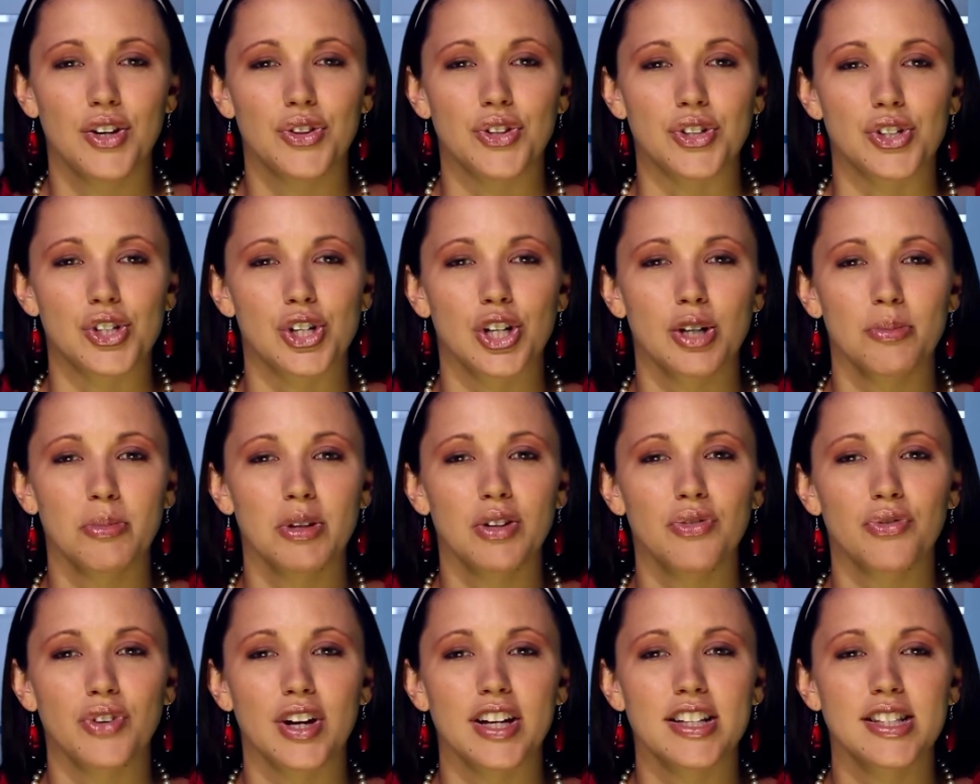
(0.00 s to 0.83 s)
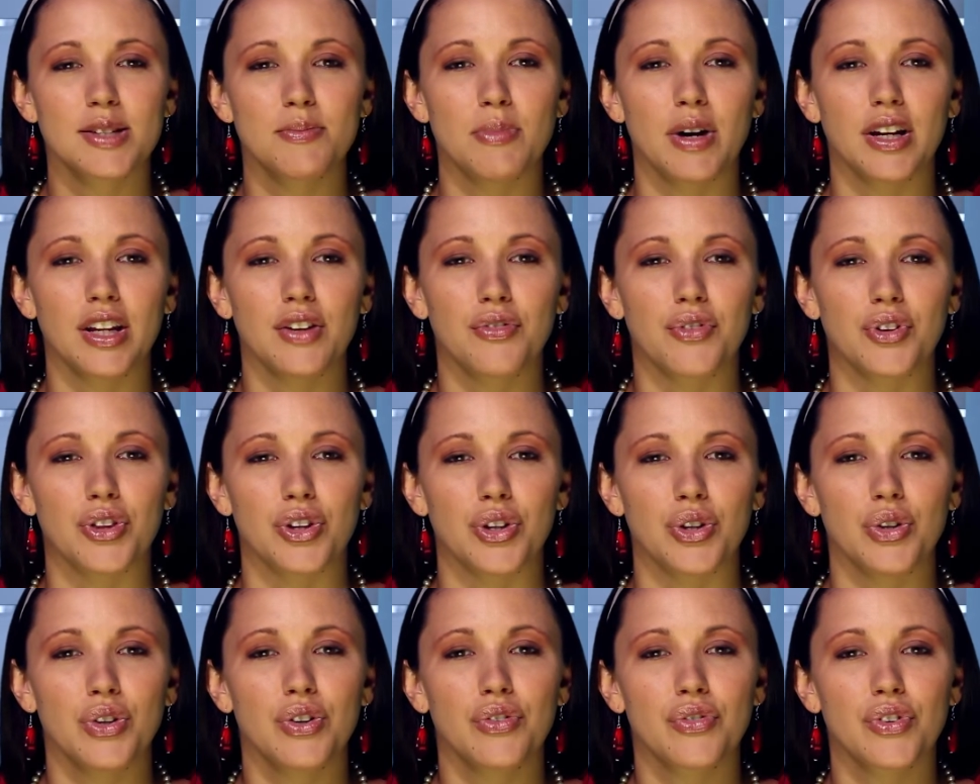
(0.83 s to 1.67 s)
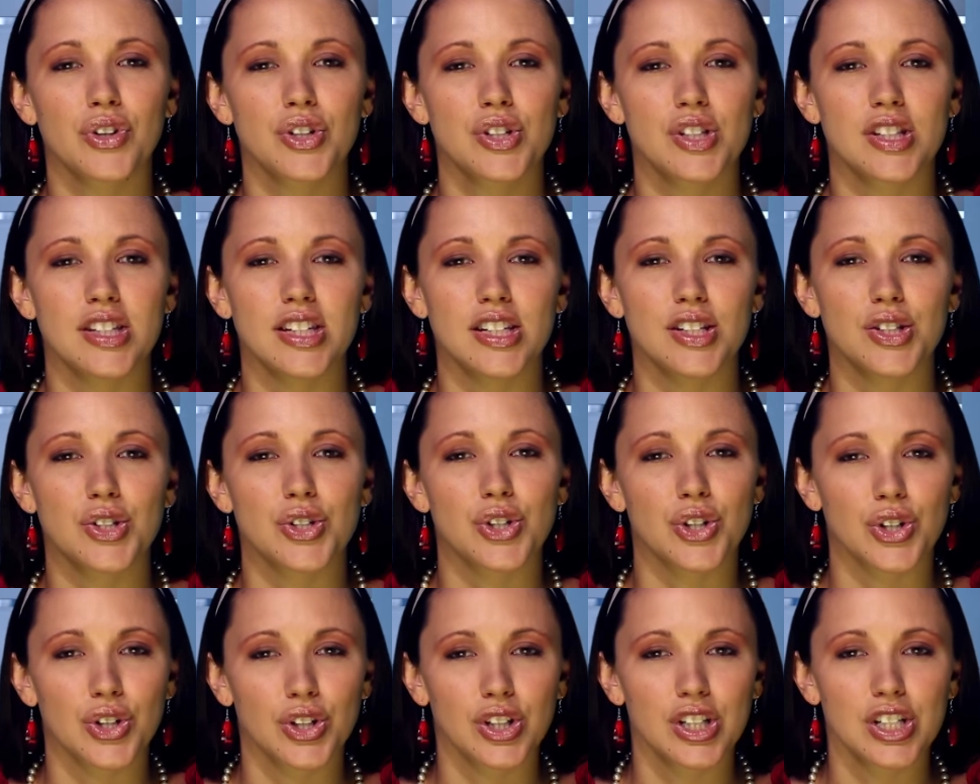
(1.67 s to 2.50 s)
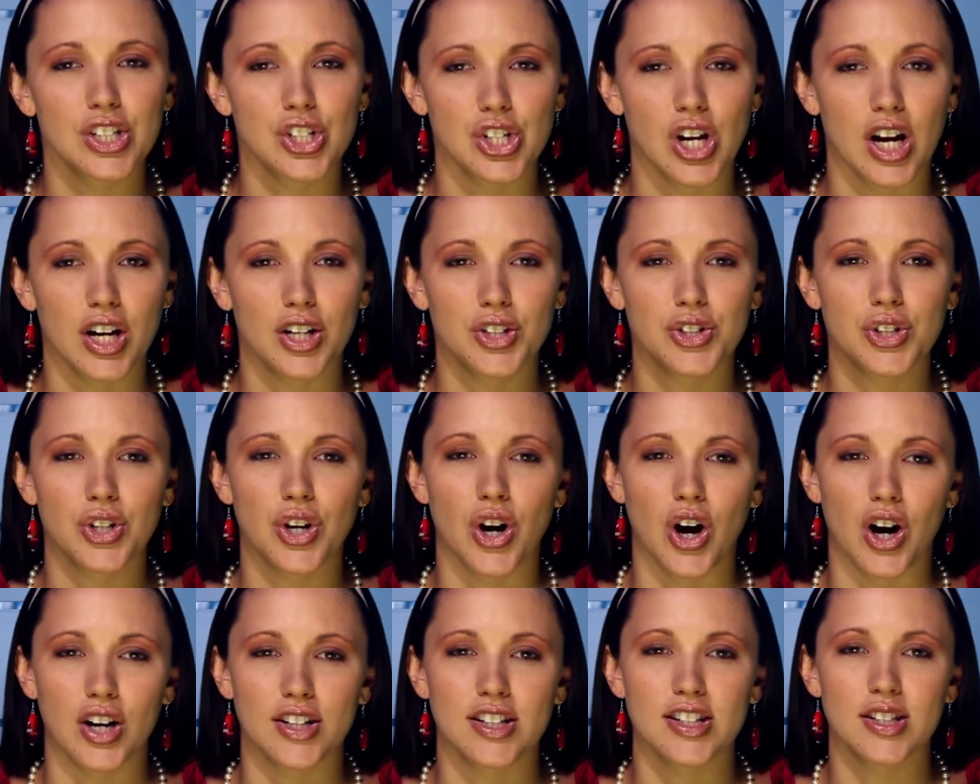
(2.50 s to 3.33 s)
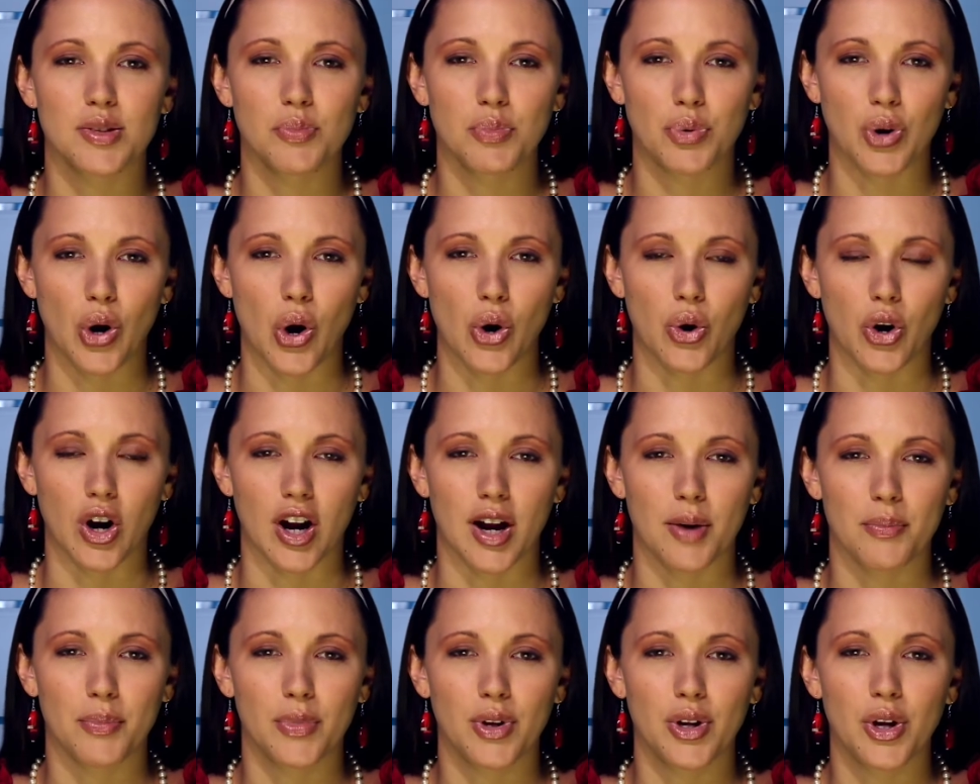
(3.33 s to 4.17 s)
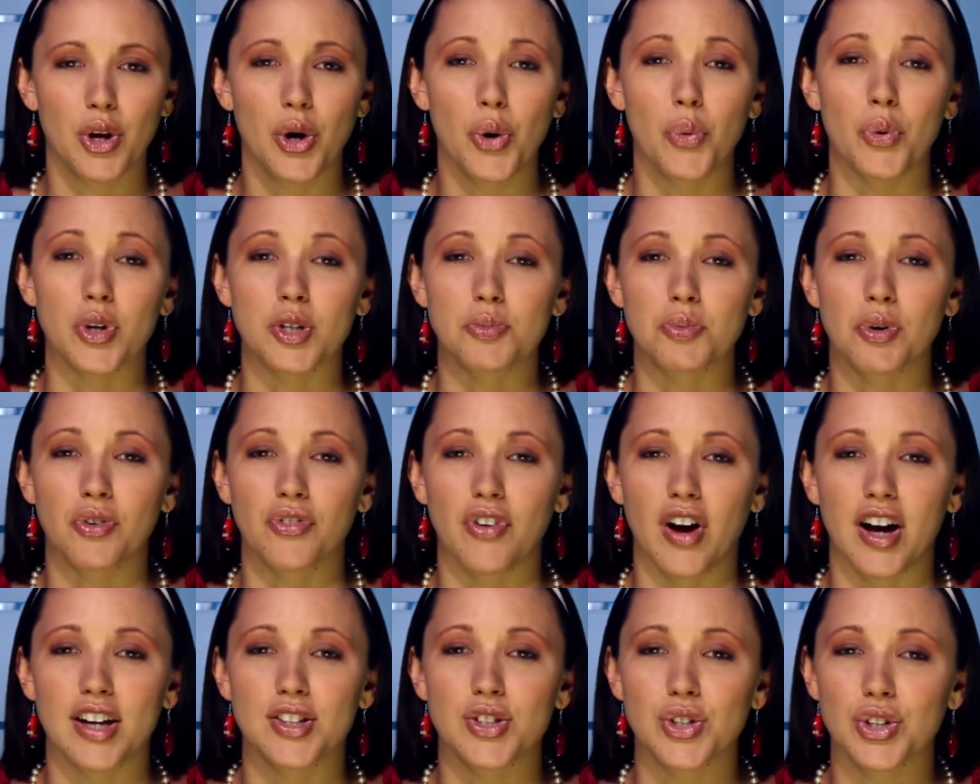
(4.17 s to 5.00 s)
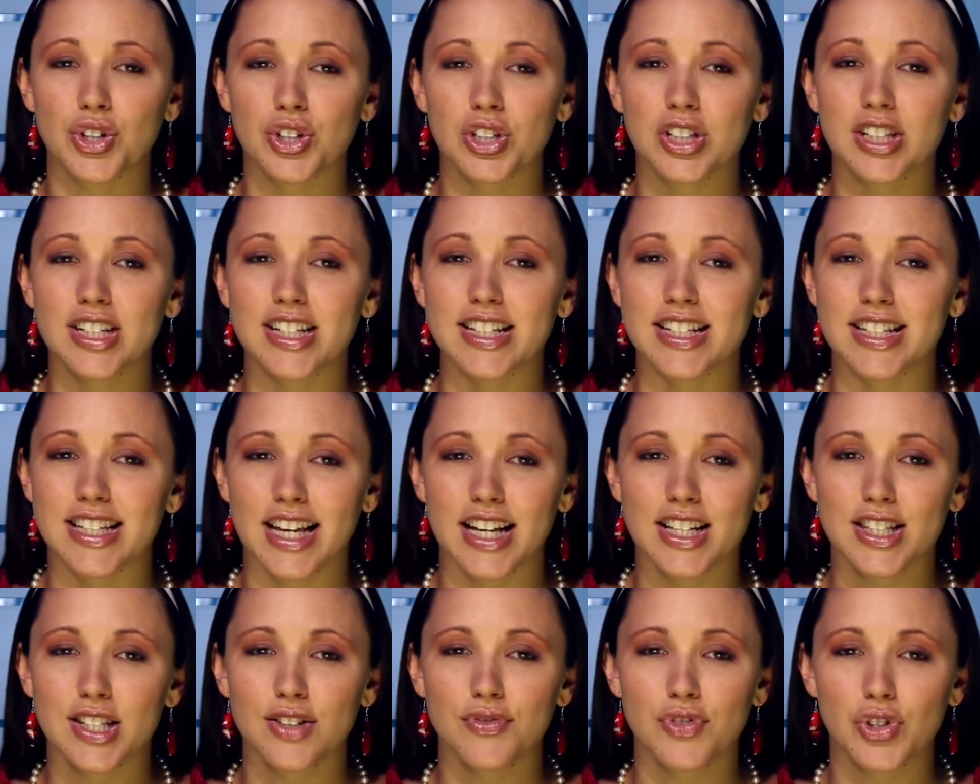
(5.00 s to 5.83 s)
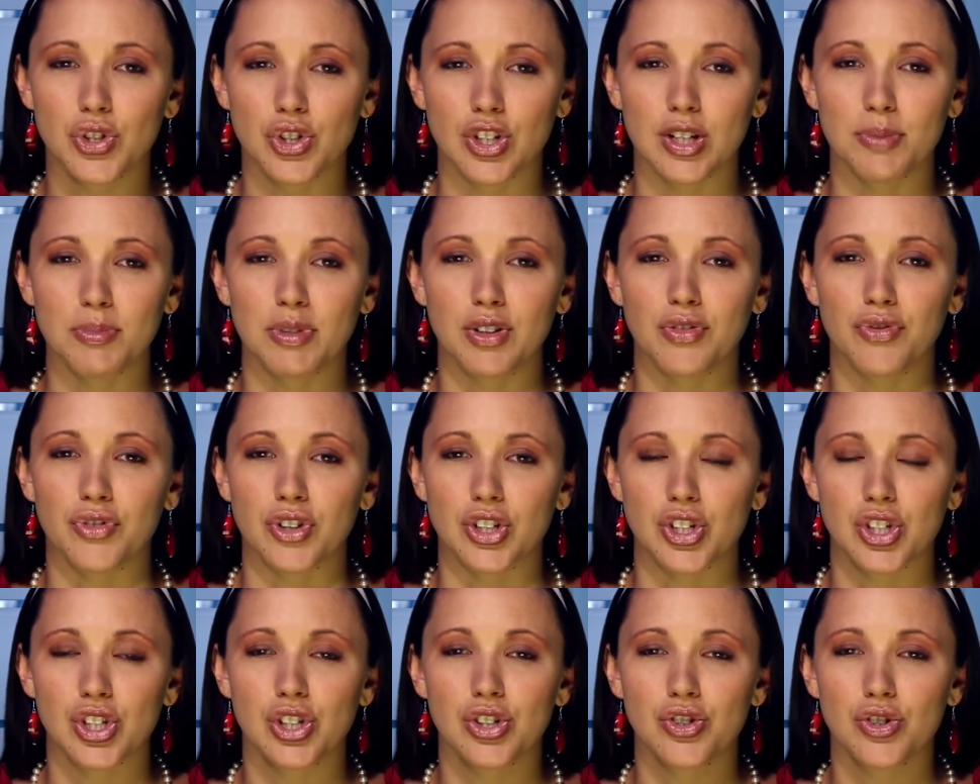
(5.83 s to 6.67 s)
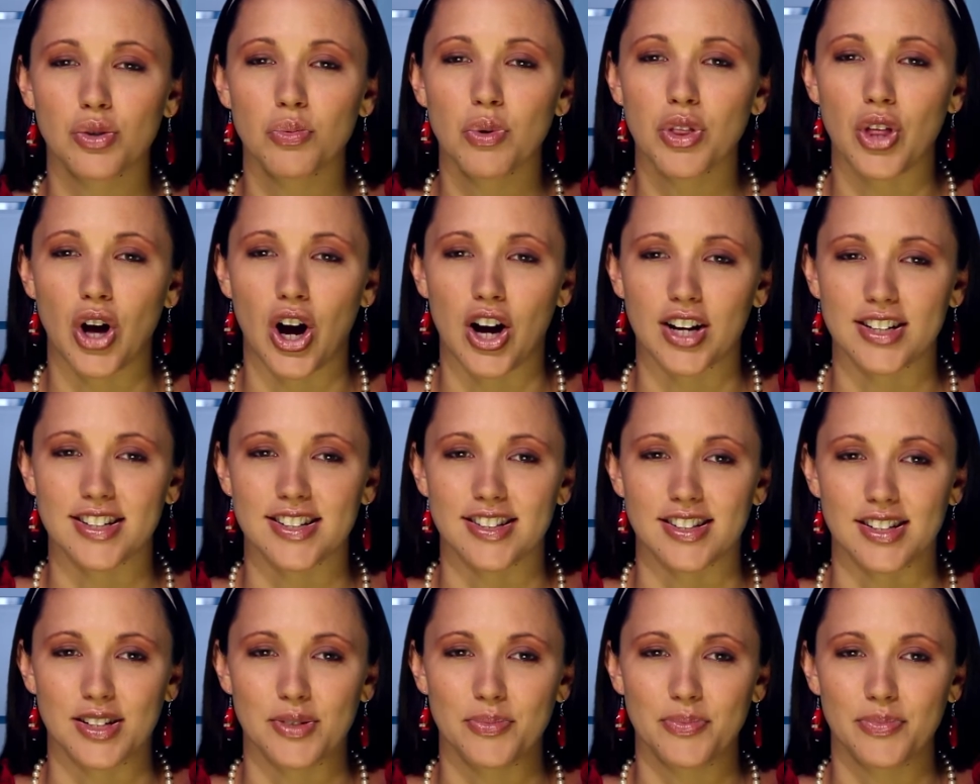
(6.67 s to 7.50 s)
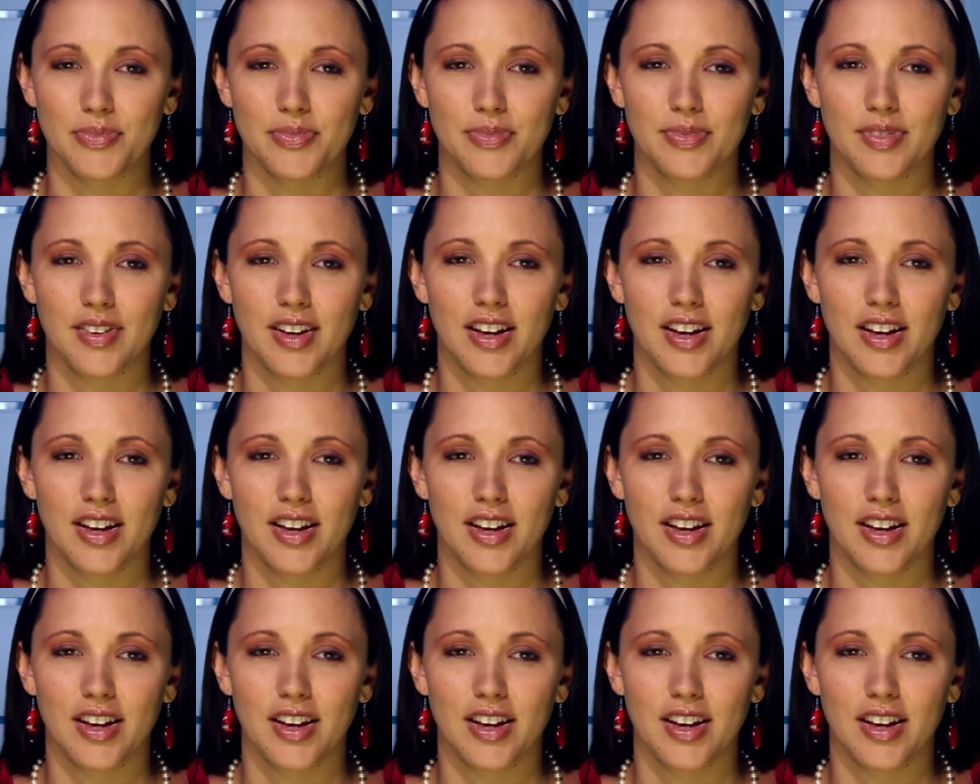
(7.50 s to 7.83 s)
The tournament raised money for the university's Early Childhood Autism Program, which provides early intensive treatment for children with autism.